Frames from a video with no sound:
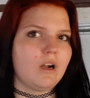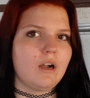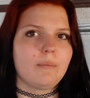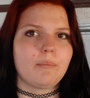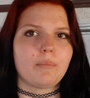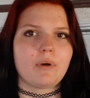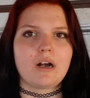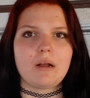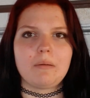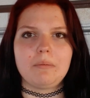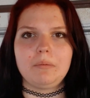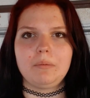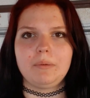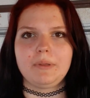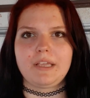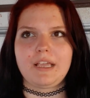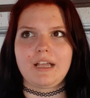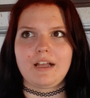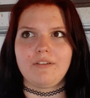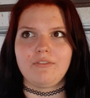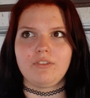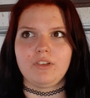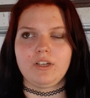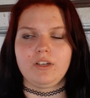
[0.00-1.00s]
probably
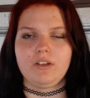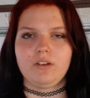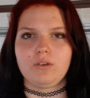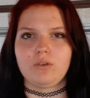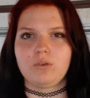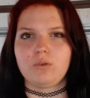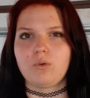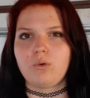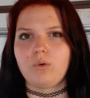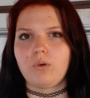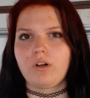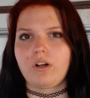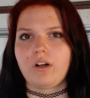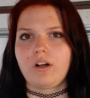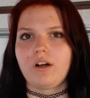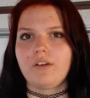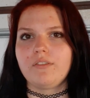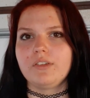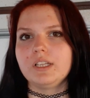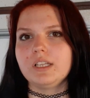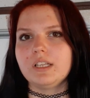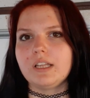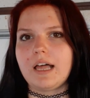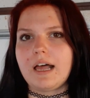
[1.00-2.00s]
have like a quarter of
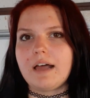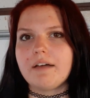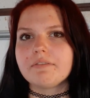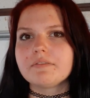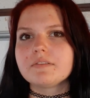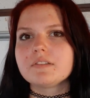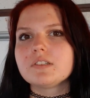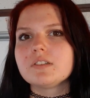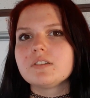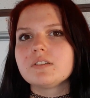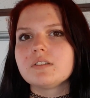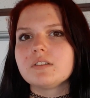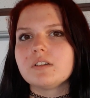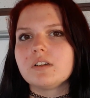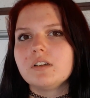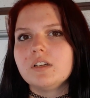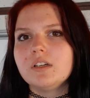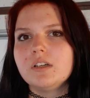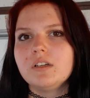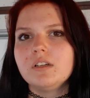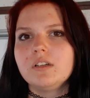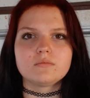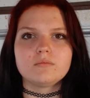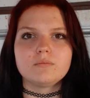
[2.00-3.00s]
it left,
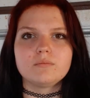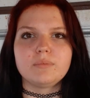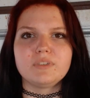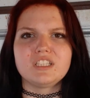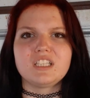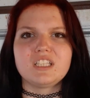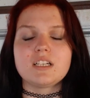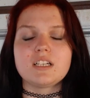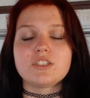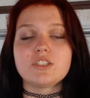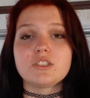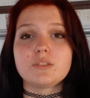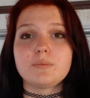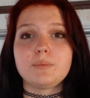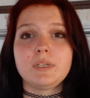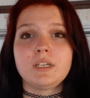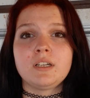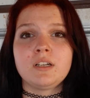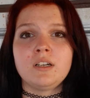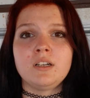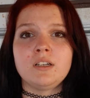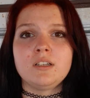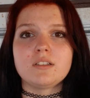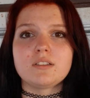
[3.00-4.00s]
but that's just
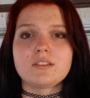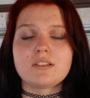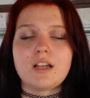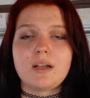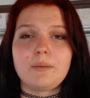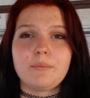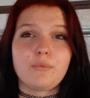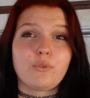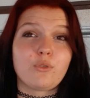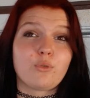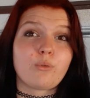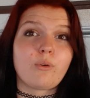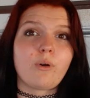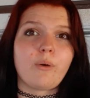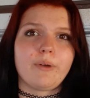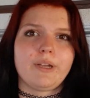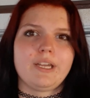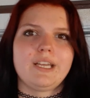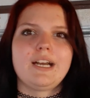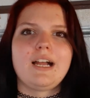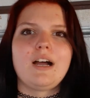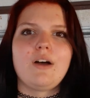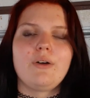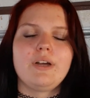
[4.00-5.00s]
because I'm throwing
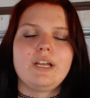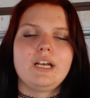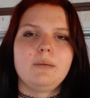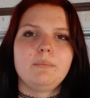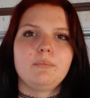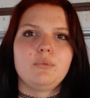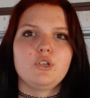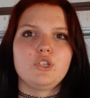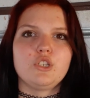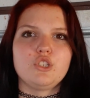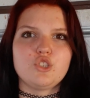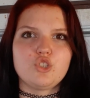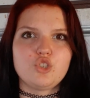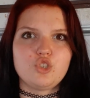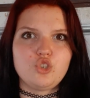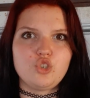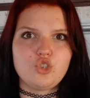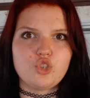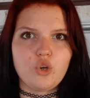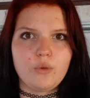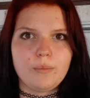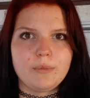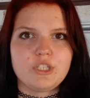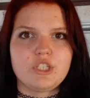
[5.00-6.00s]
it out and I'm putting
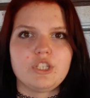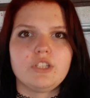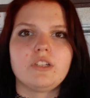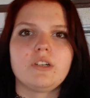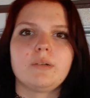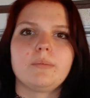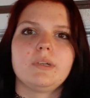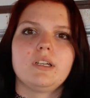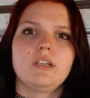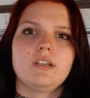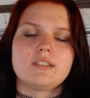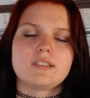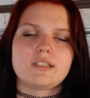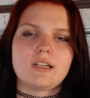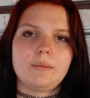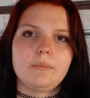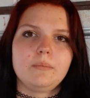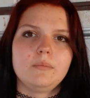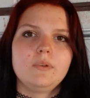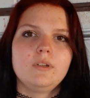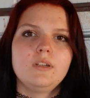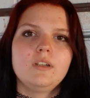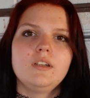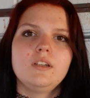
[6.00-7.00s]
so much in there because
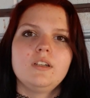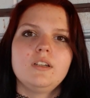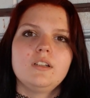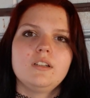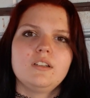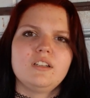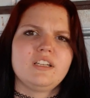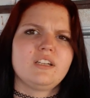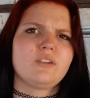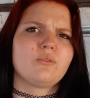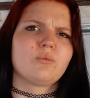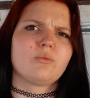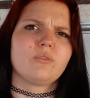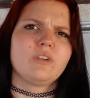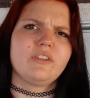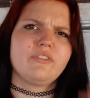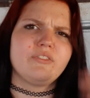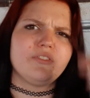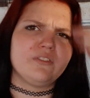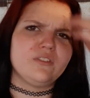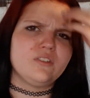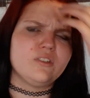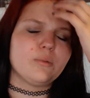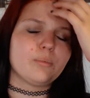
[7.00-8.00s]

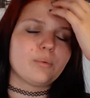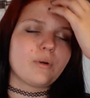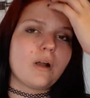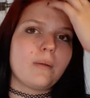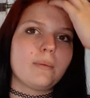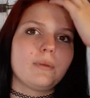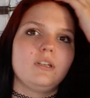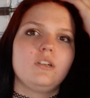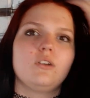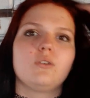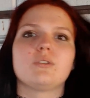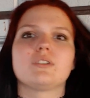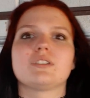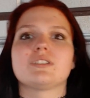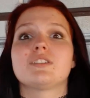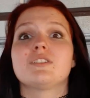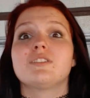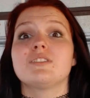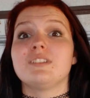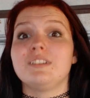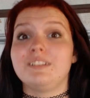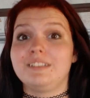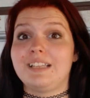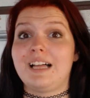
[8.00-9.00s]
if you'll probably notice, there's
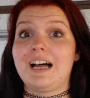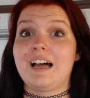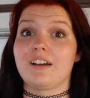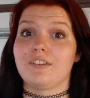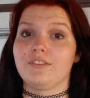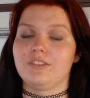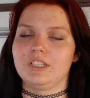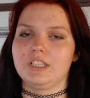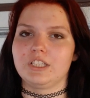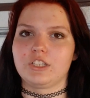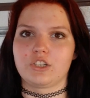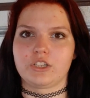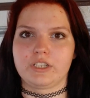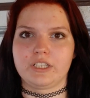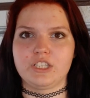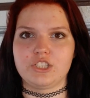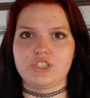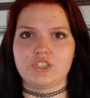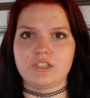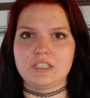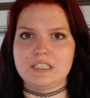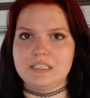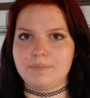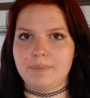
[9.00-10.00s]
a lot of litter in each
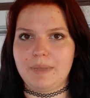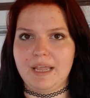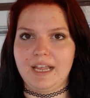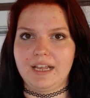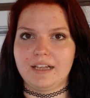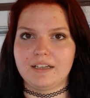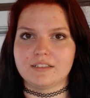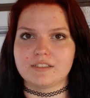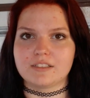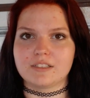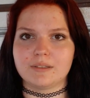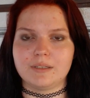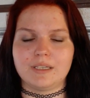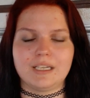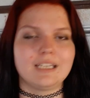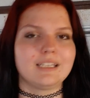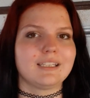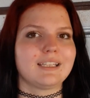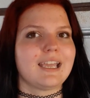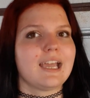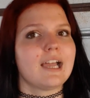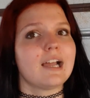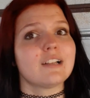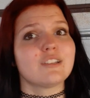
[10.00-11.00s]
of these pans, and
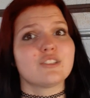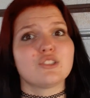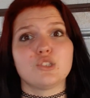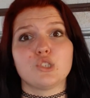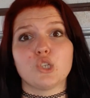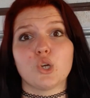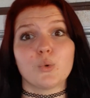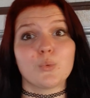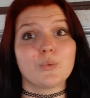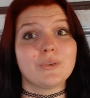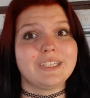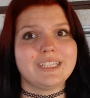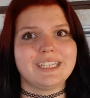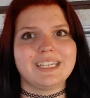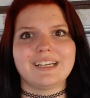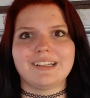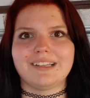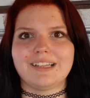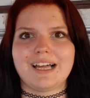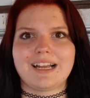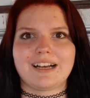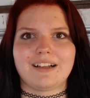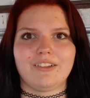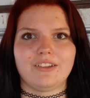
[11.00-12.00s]
cats don't need a
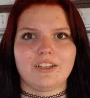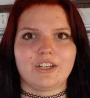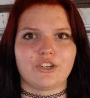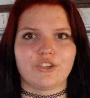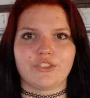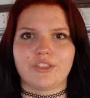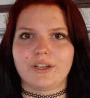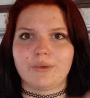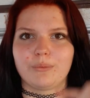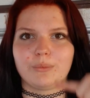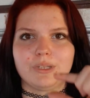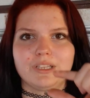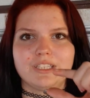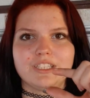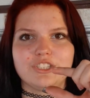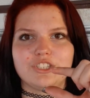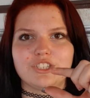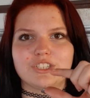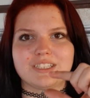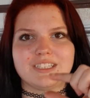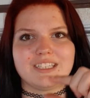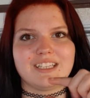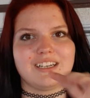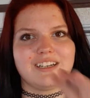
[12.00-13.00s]
lot of litter. They really
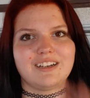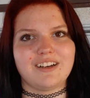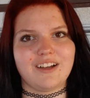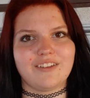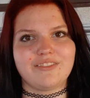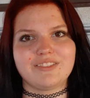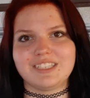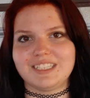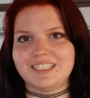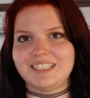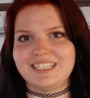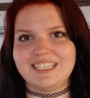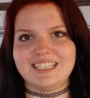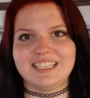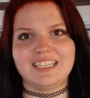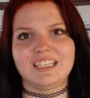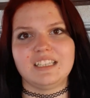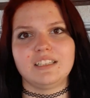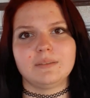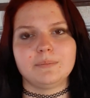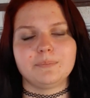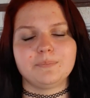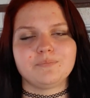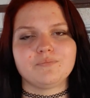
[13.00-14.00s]
just need enough to dig
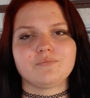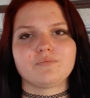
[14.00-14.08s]
in.